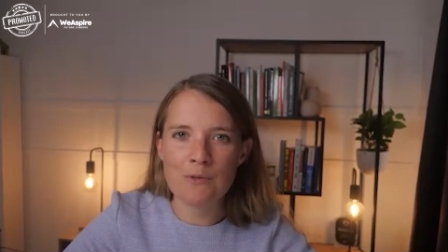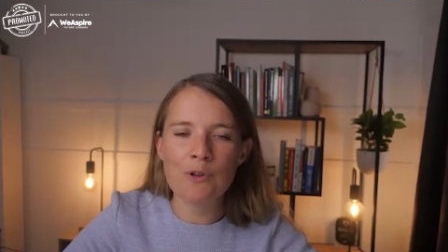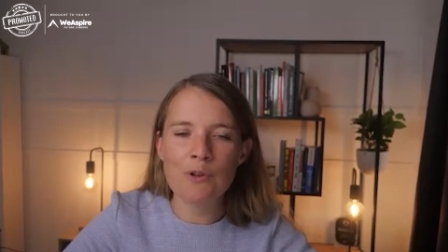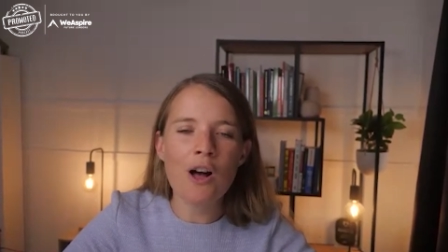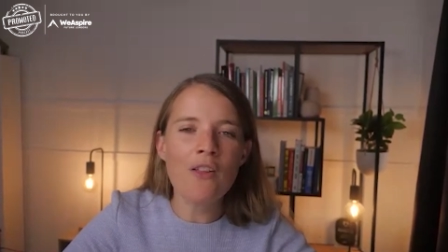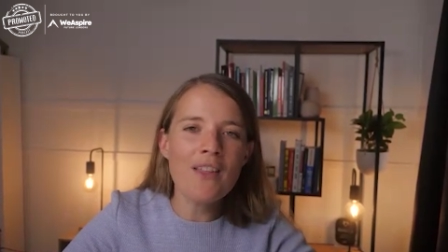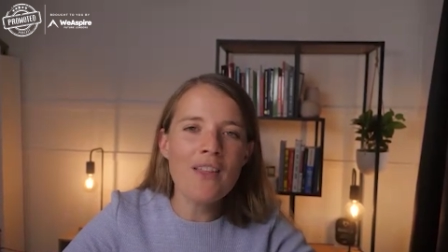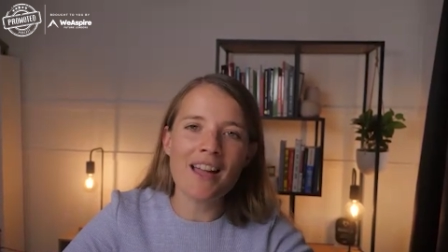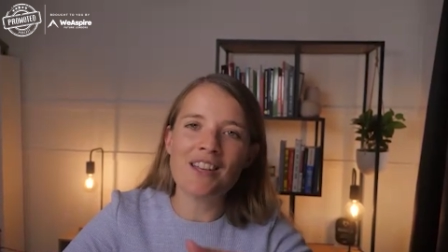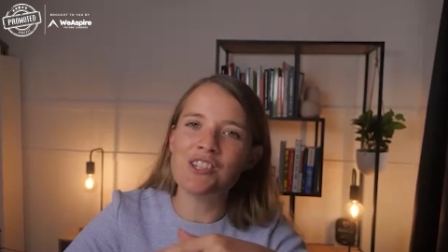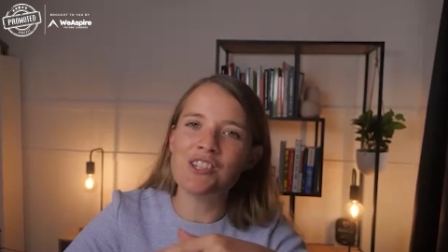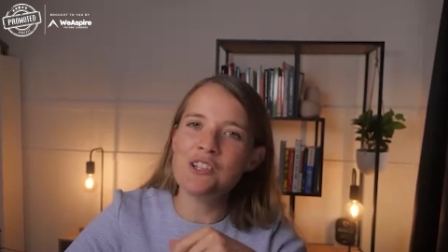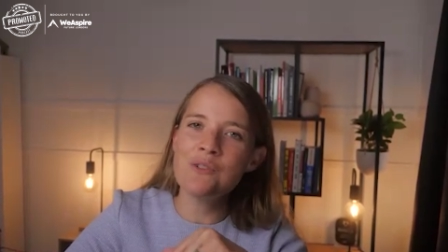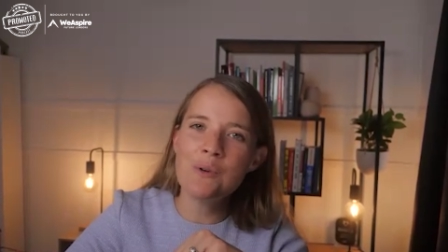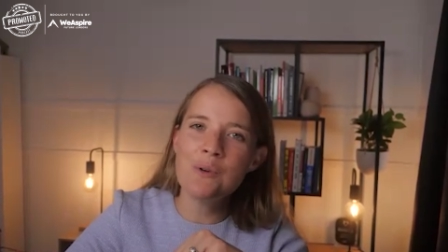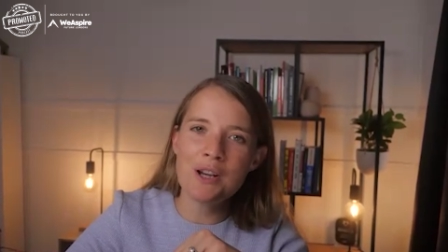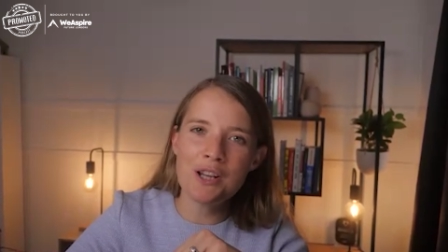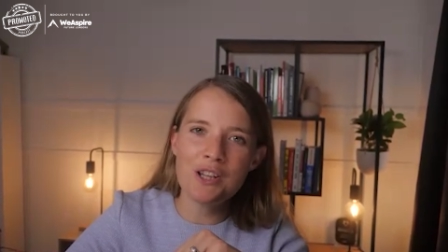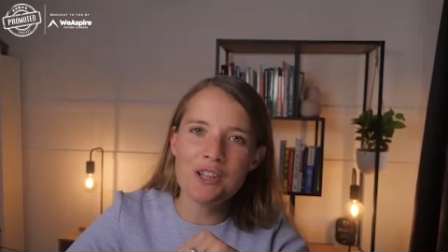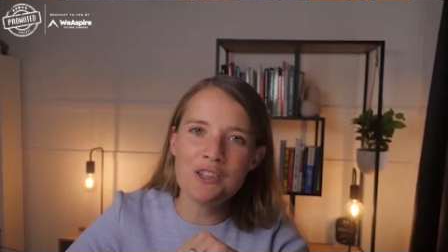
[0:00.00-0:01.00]
Well, on that, do you
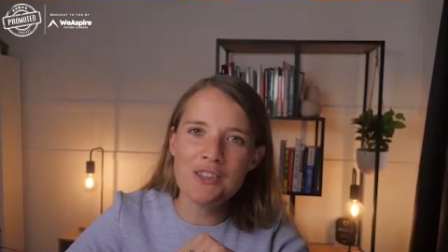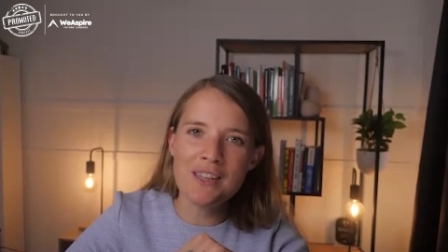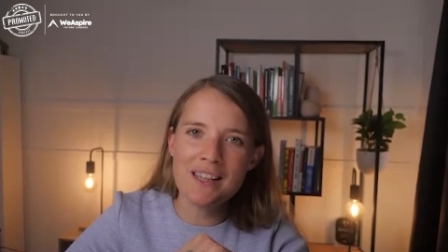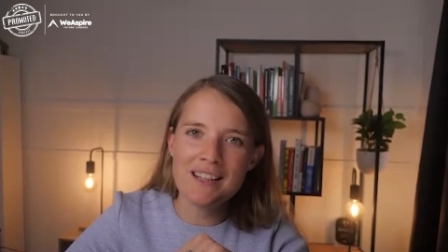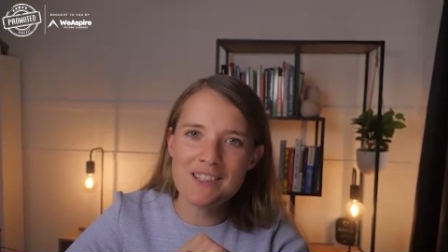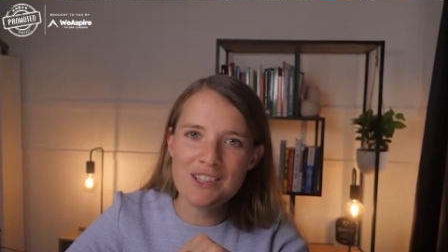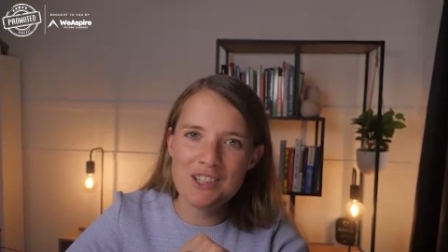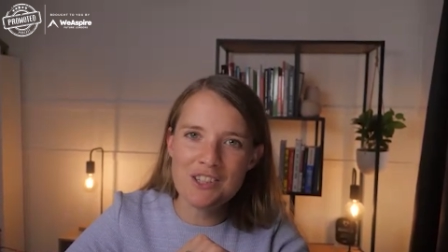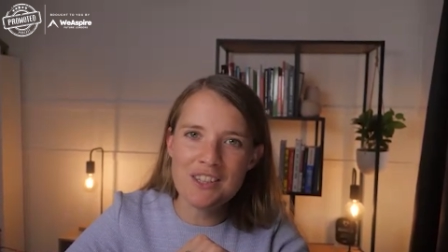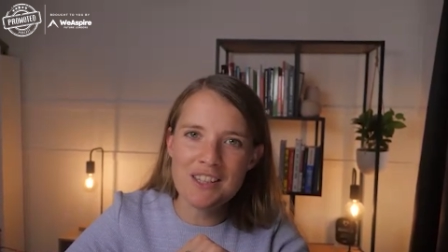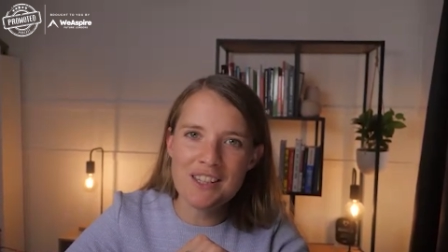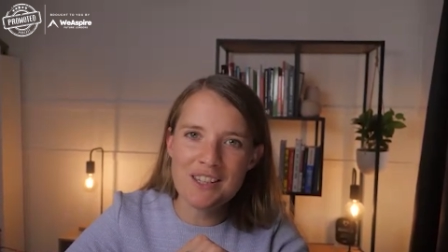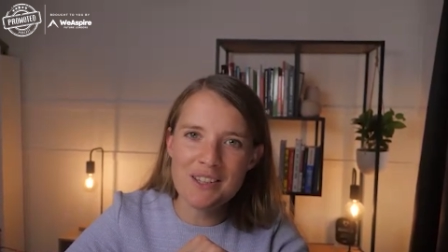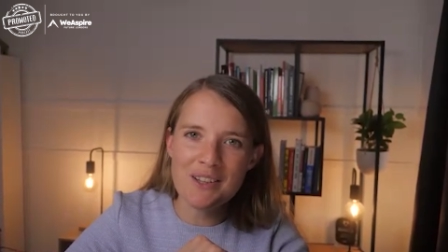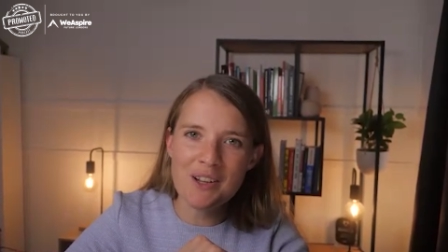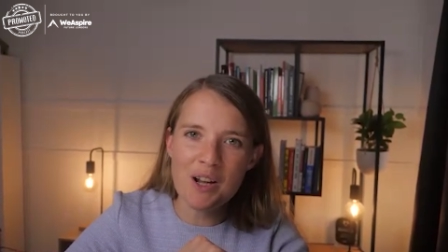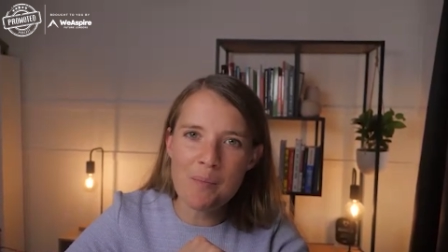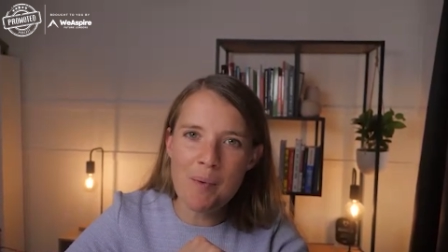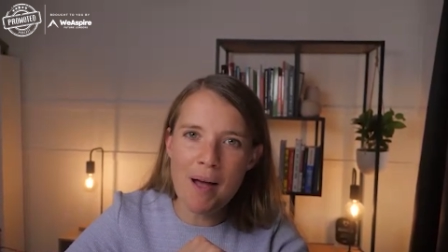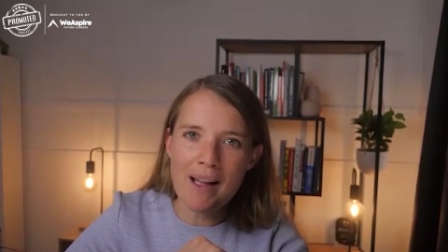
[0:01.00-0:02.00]
what do you think? Do you think you
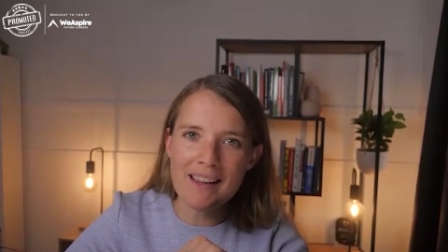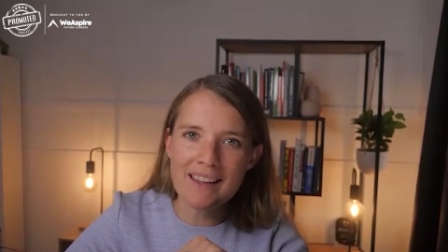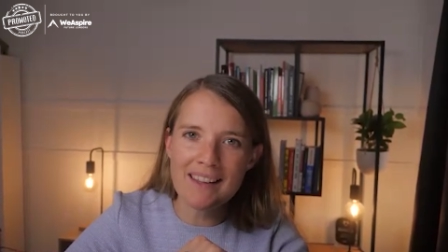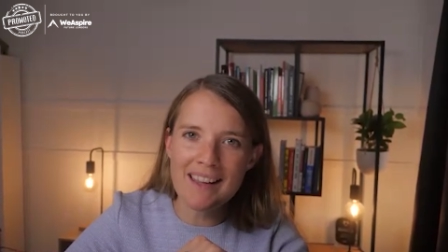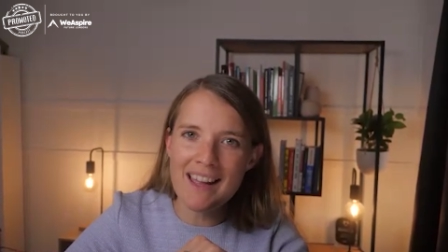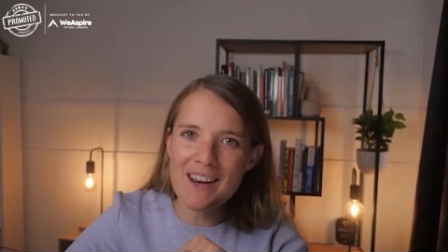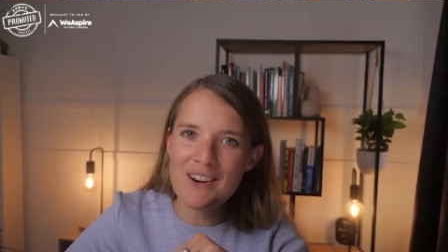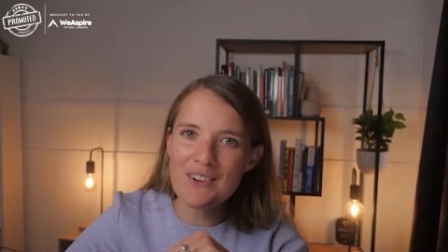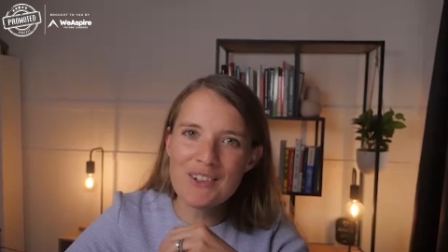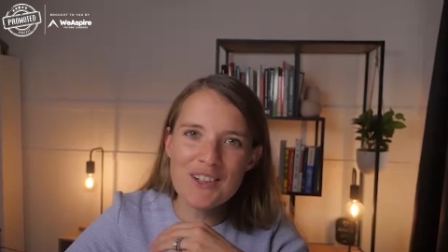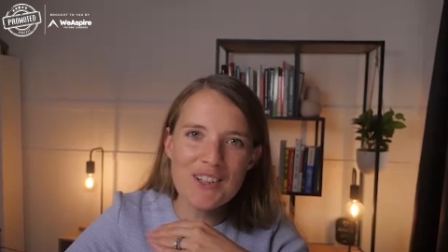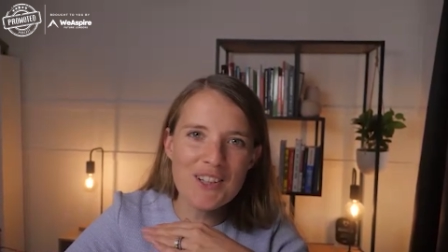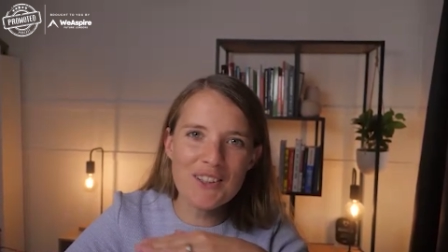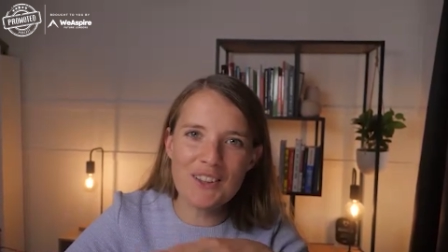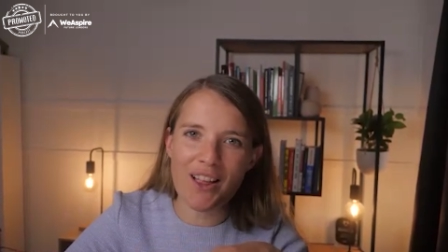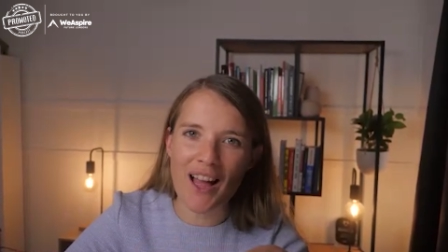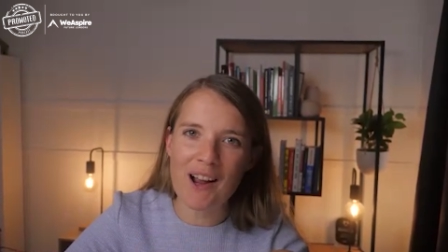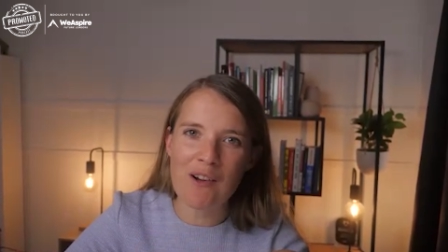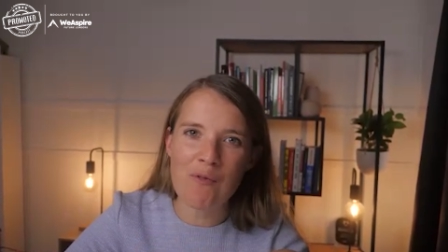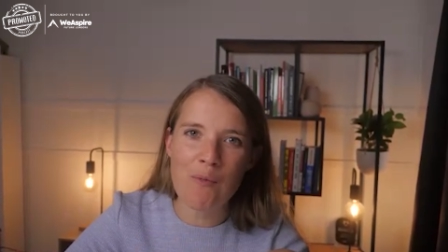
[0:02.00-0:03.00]
can go back again or are you
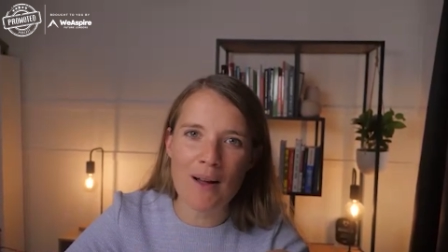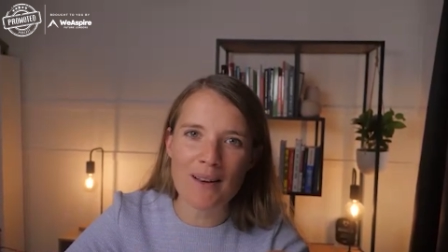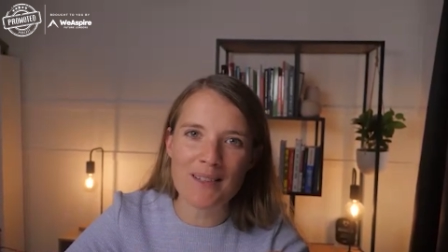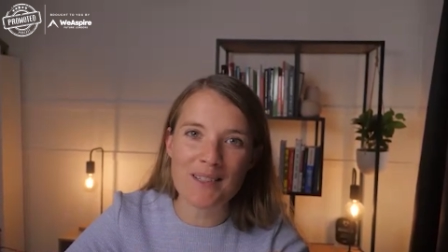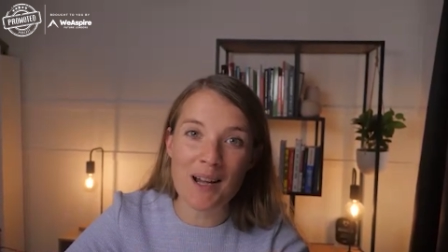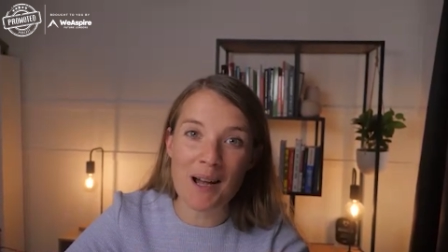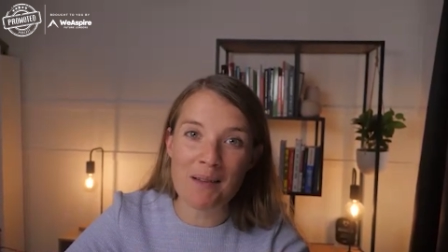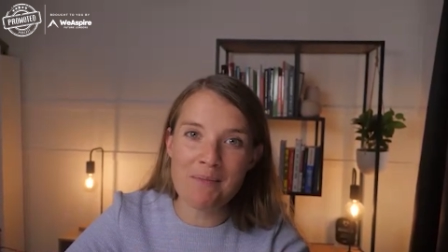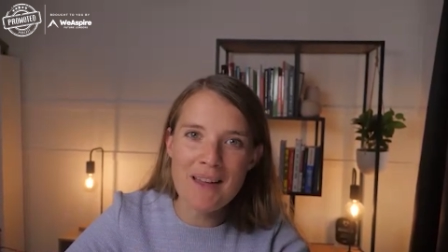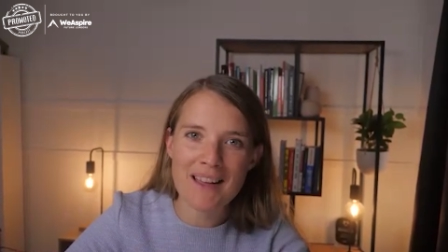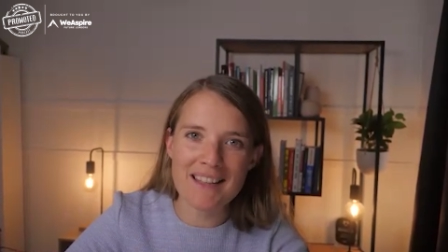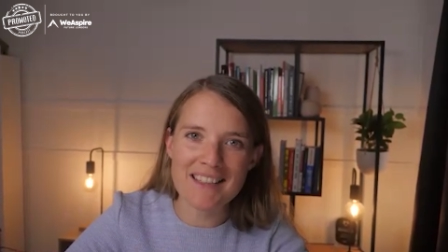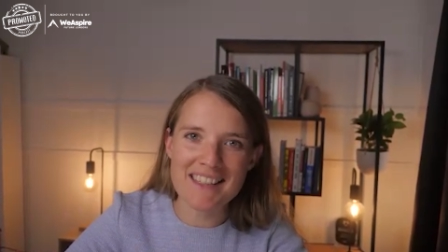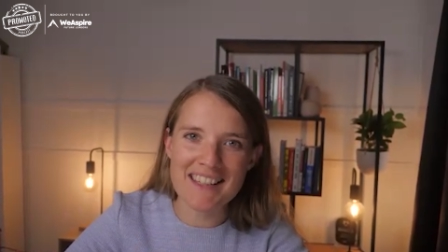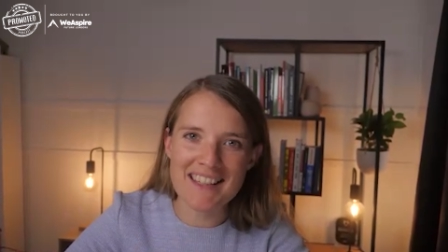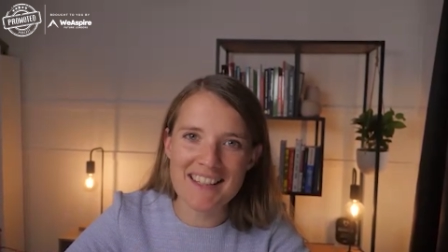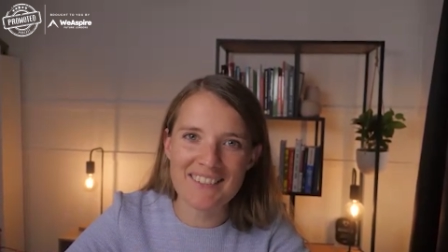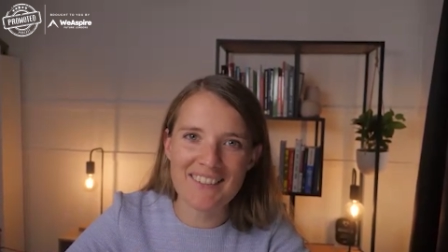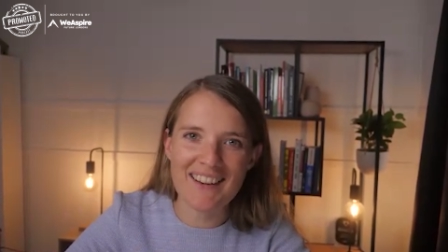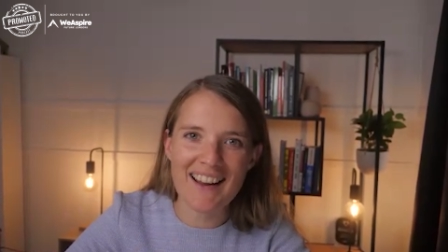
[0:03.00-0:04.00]
like one time that's
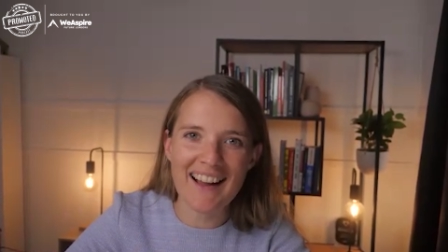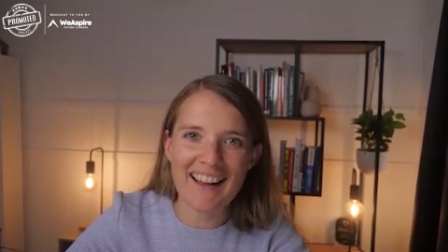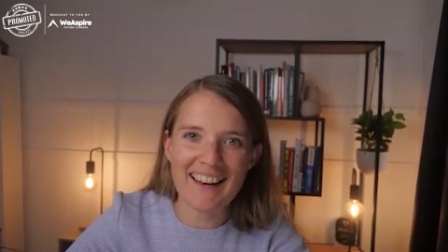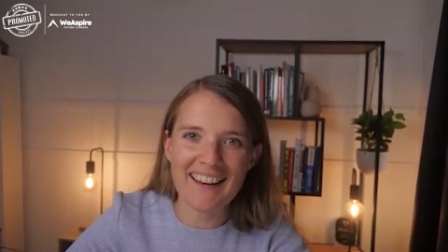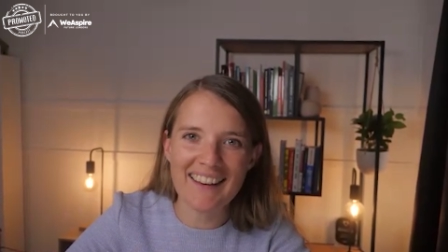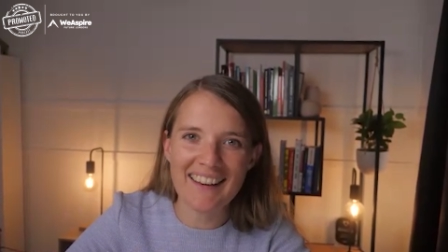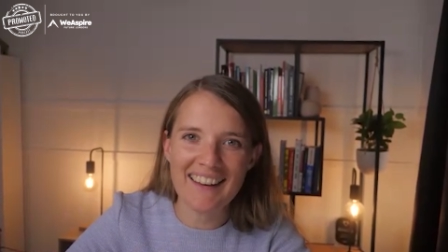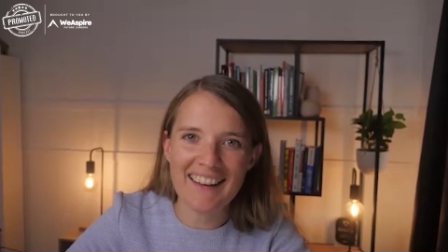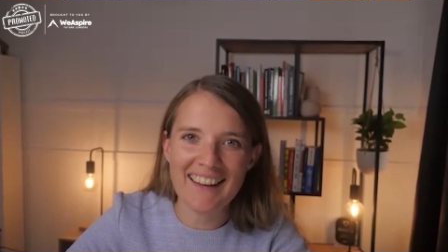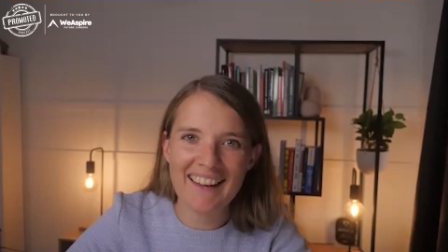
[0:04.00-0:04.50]
it, you're out?